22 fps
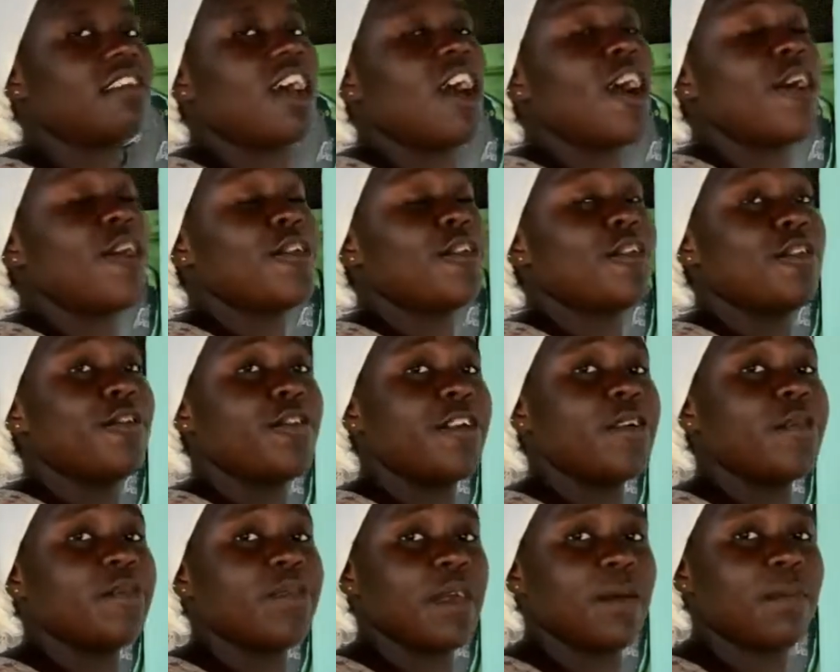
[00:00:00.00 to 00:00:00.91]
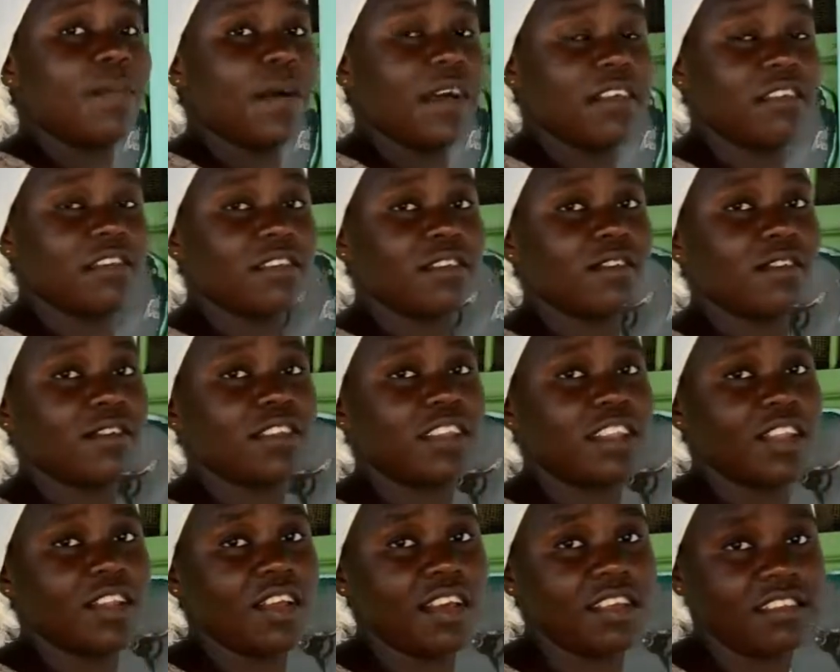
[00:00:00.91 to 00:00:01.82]
How do you form the past
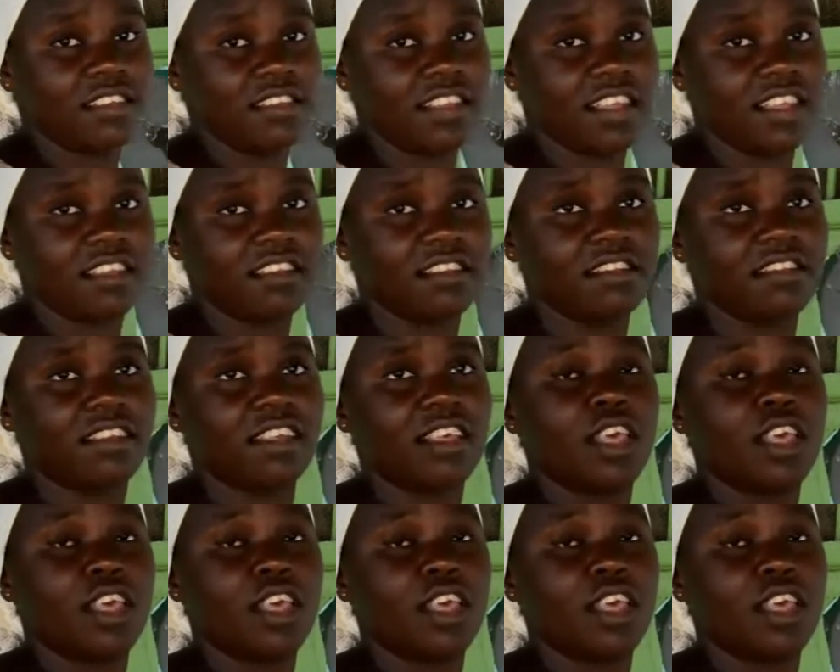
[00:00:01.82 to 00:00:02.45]
continuous tense?